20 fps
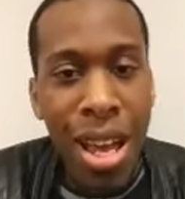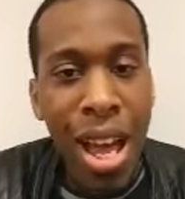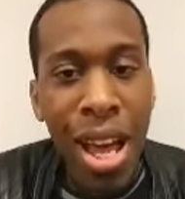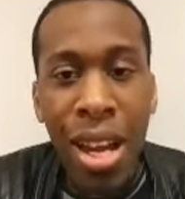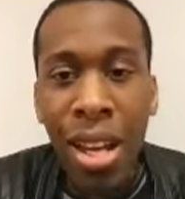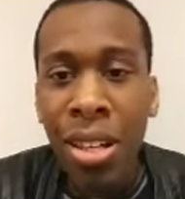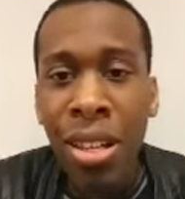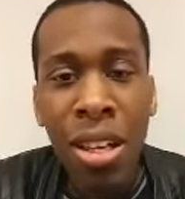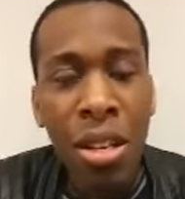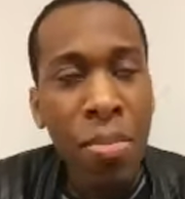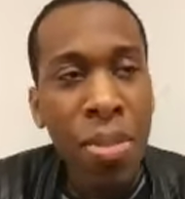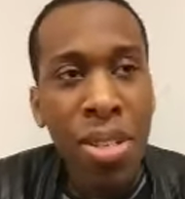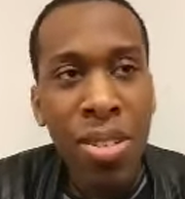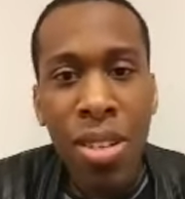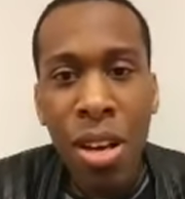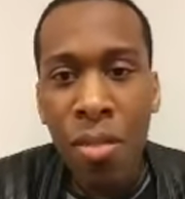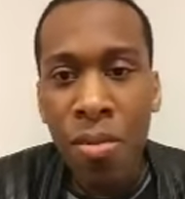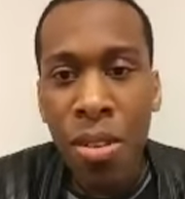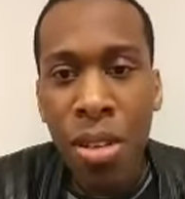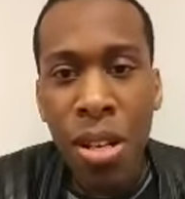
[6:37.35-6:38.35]
And I thought to
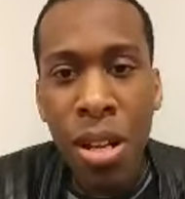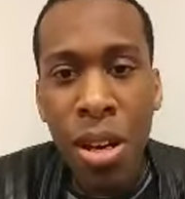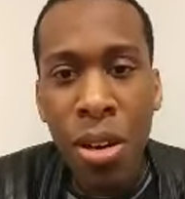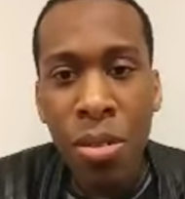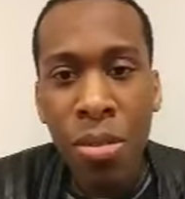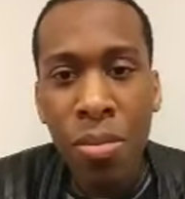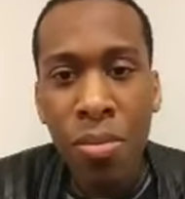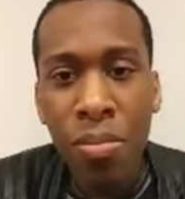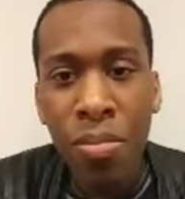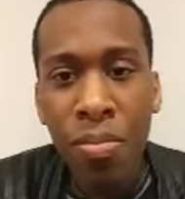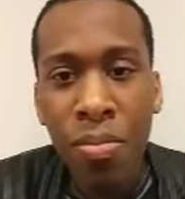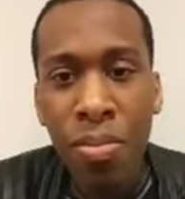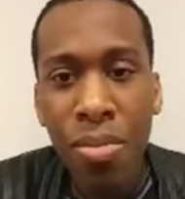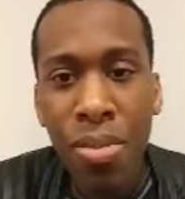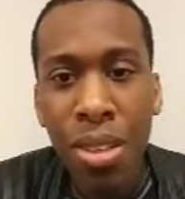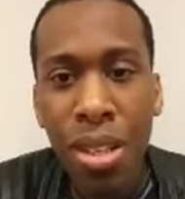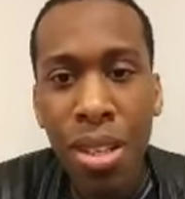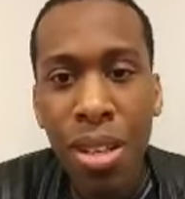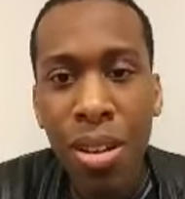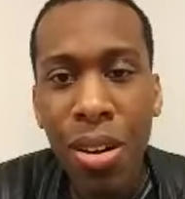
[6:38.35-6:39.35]
myself, you know,
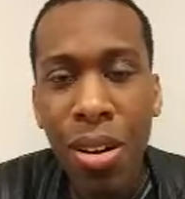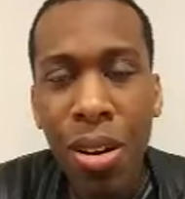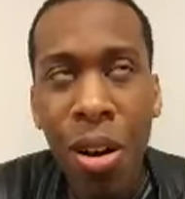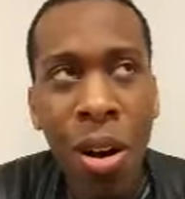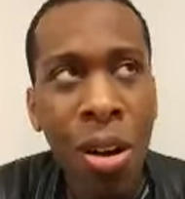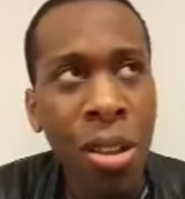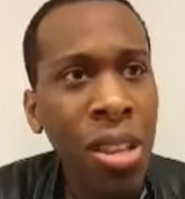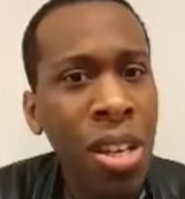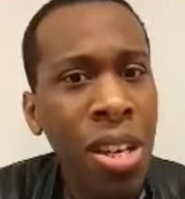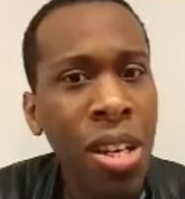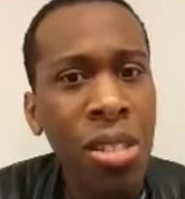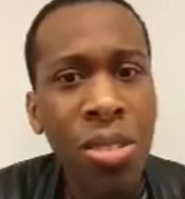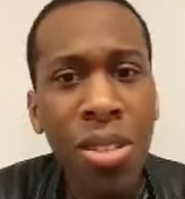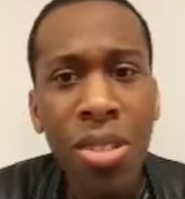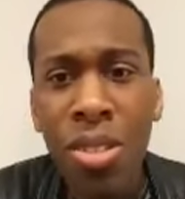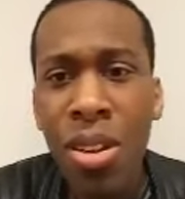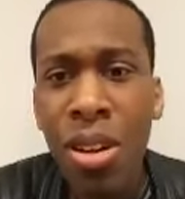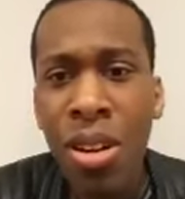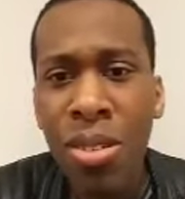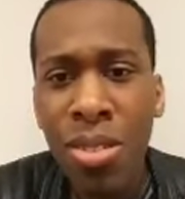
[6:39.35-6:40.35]
all the country
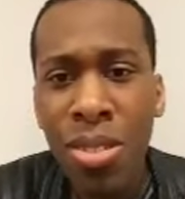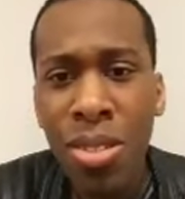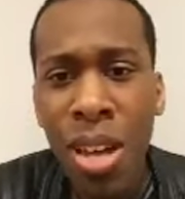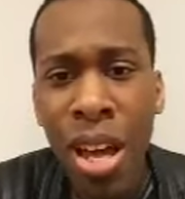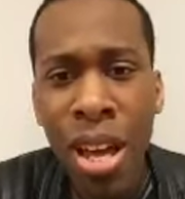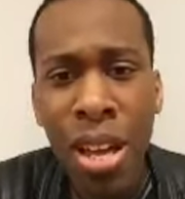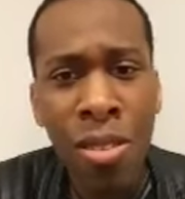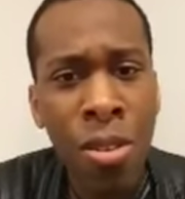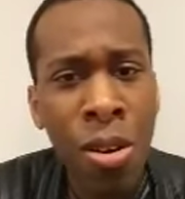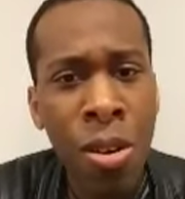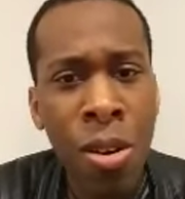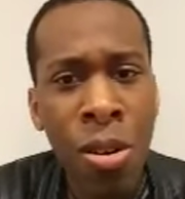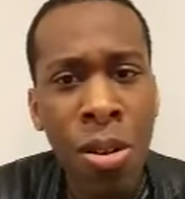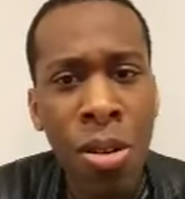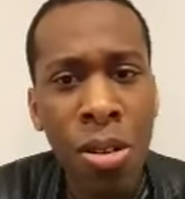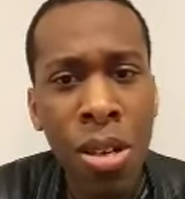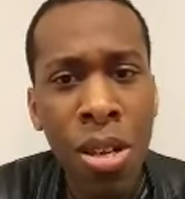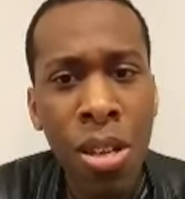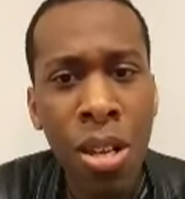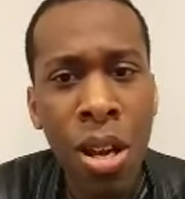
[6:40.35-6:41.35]
songs that I
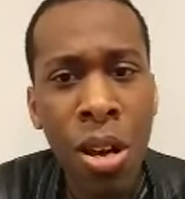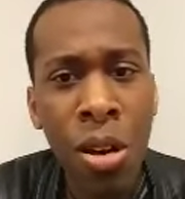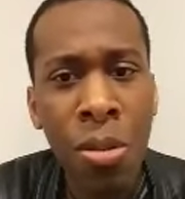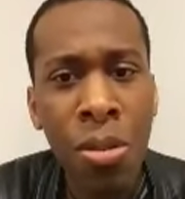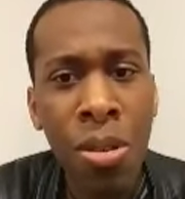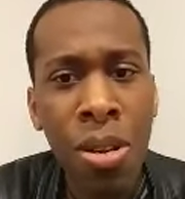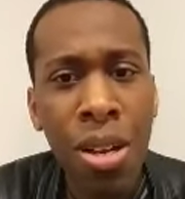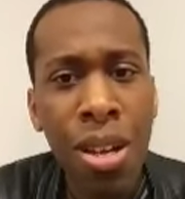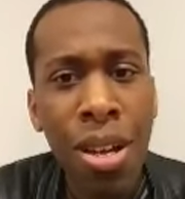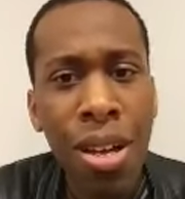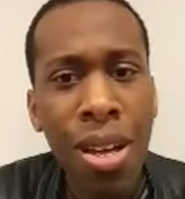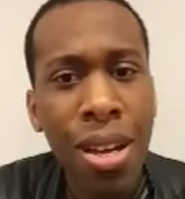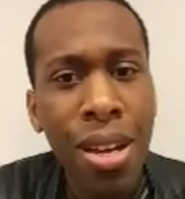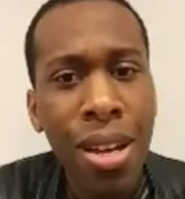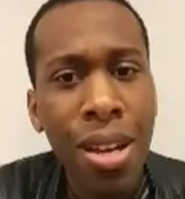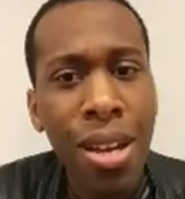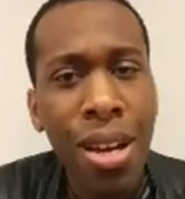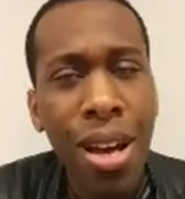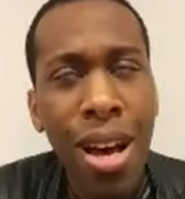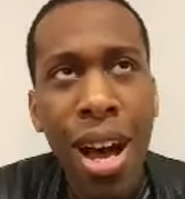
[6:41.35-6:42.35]
heard, you know,
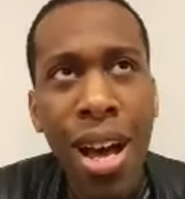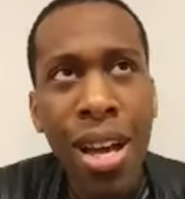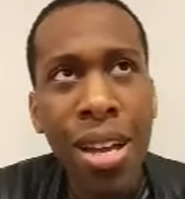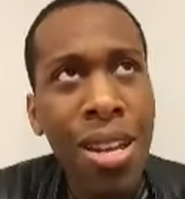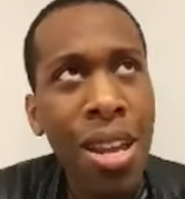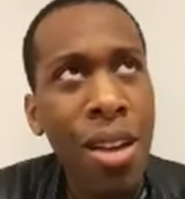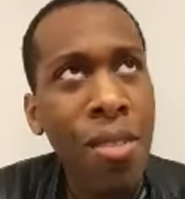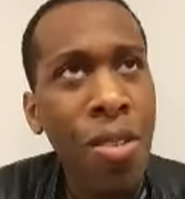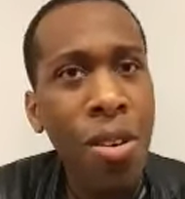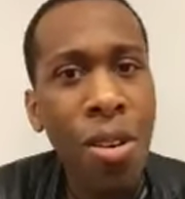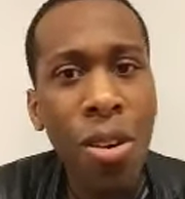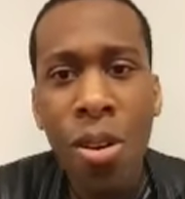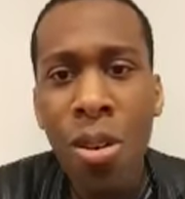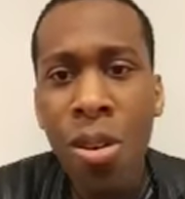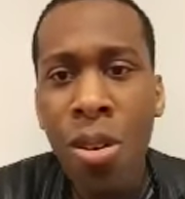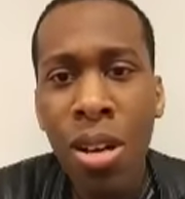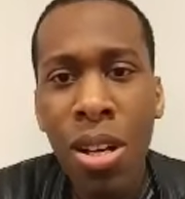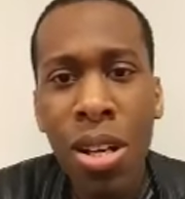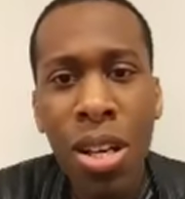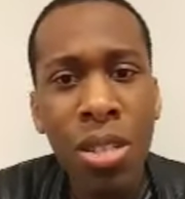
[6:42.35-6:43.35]
I never
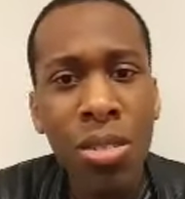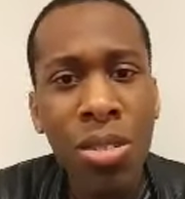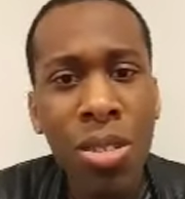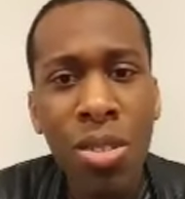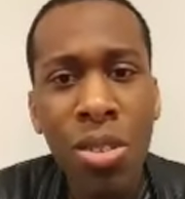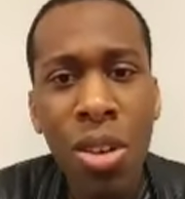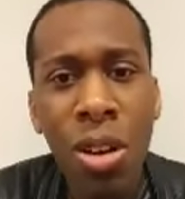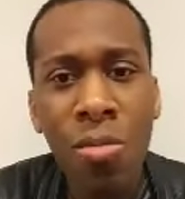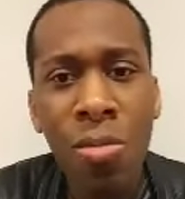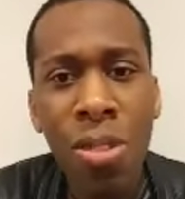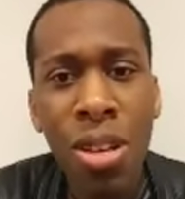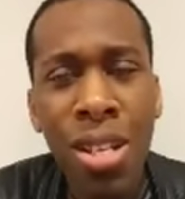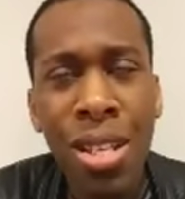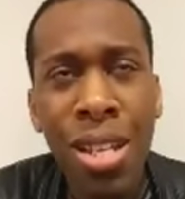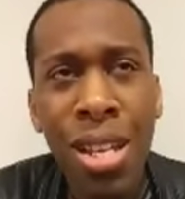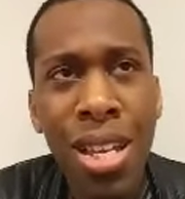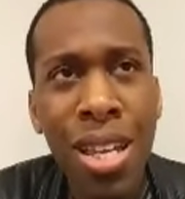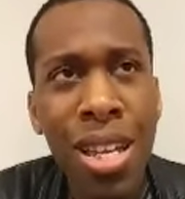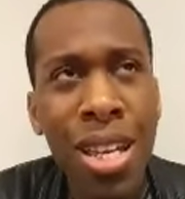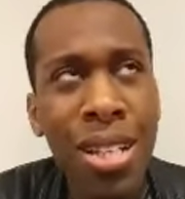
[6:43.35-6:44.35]
heard a country song
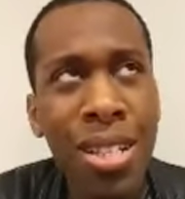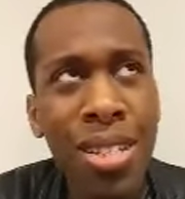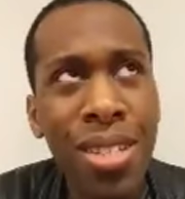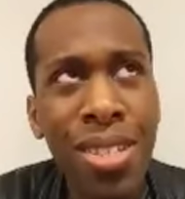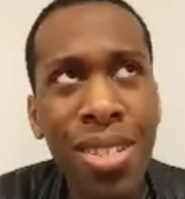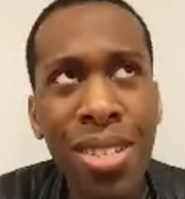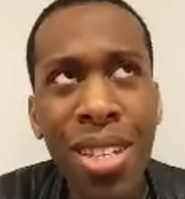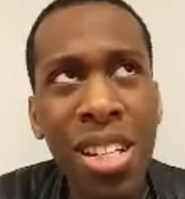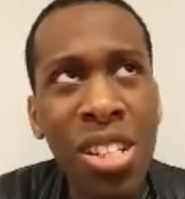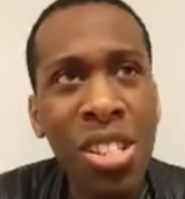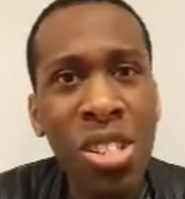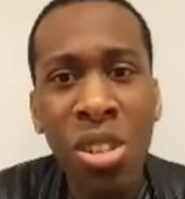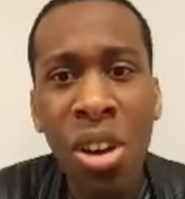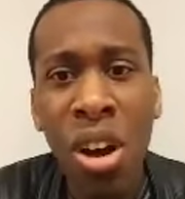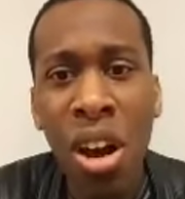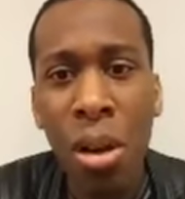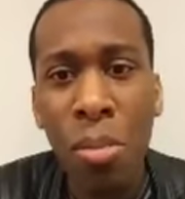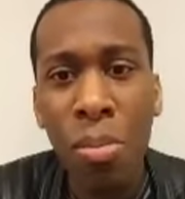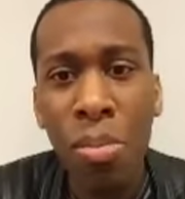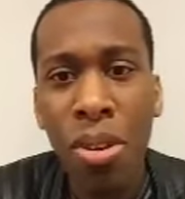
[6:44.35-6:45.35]
written in C
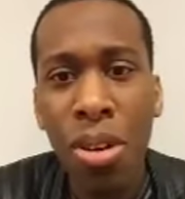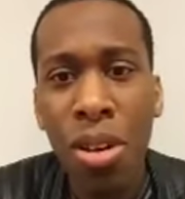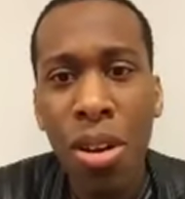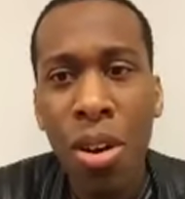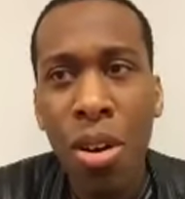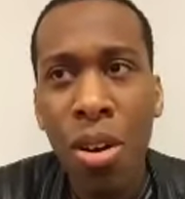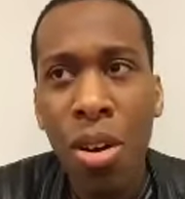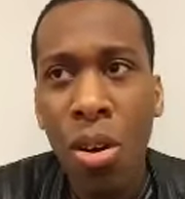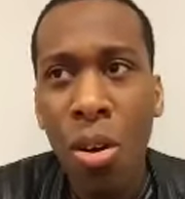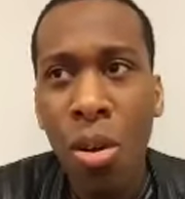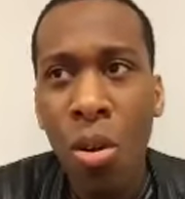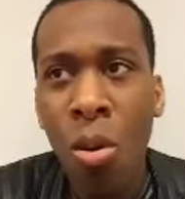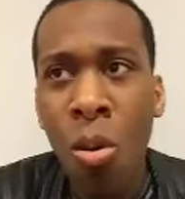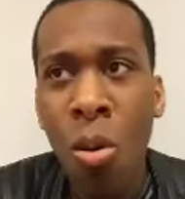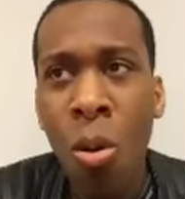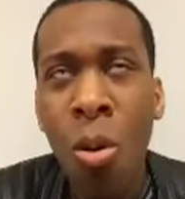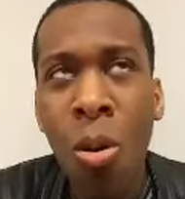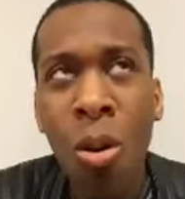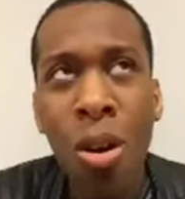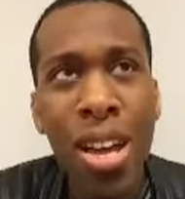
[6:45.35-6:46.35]
sharp
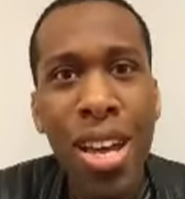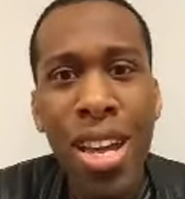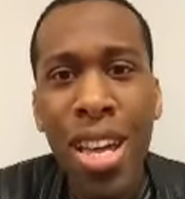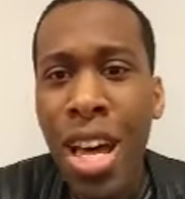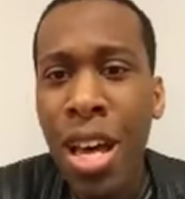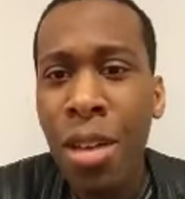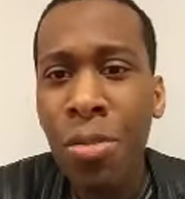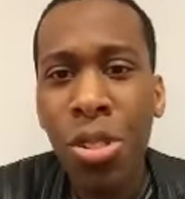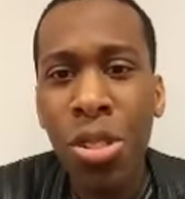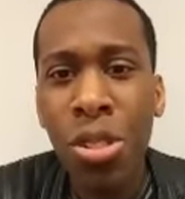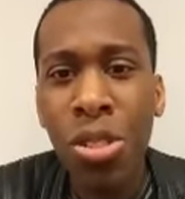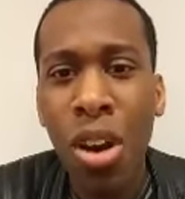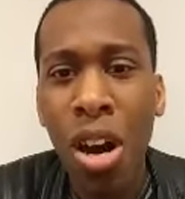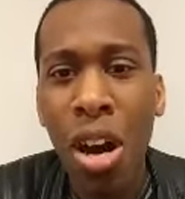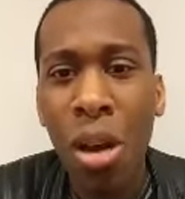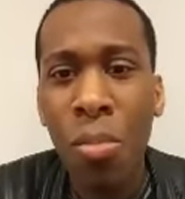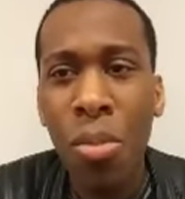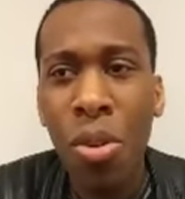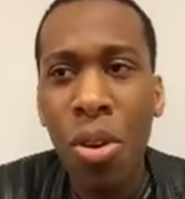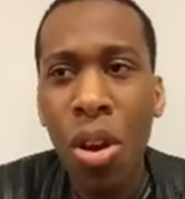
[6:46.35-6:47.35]
or F
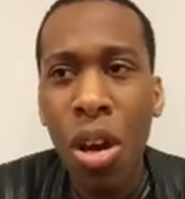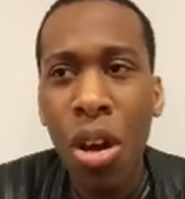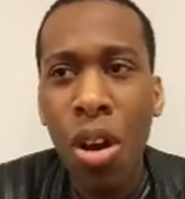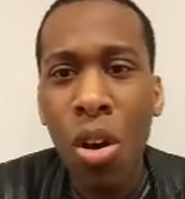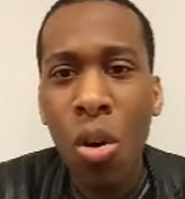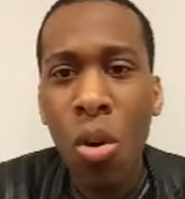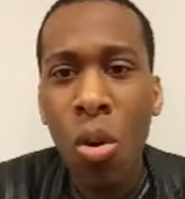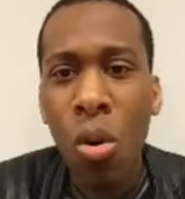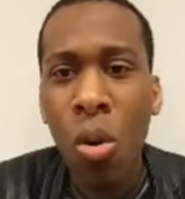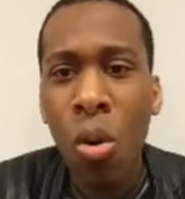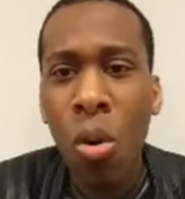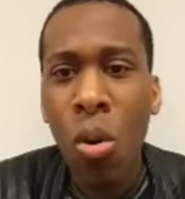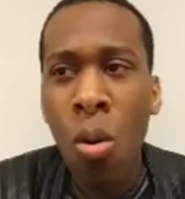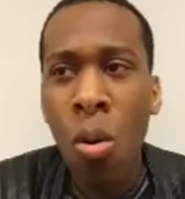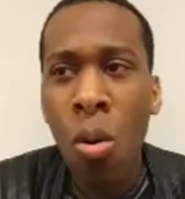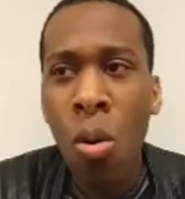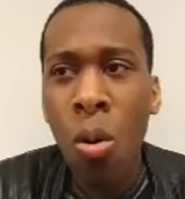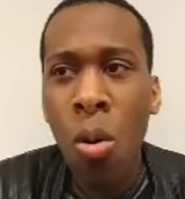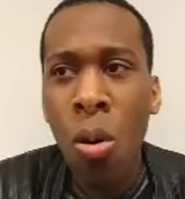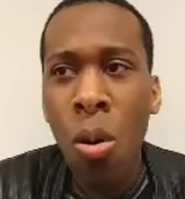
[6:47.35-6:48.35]
sharp
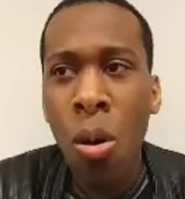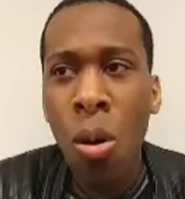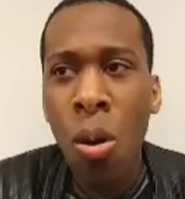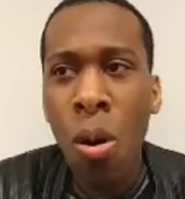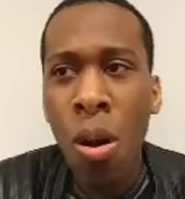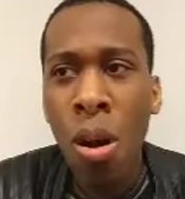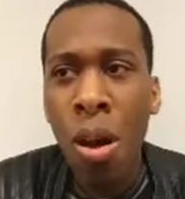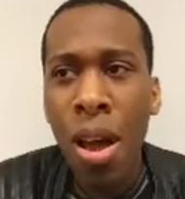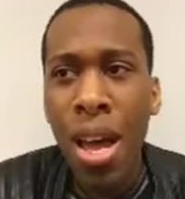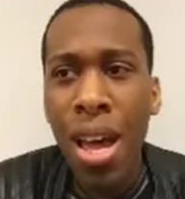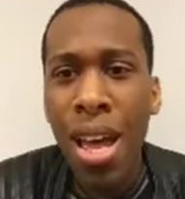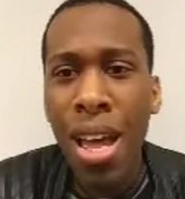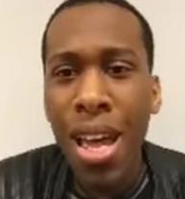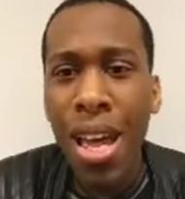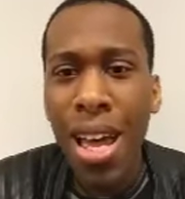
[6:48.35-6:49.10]
or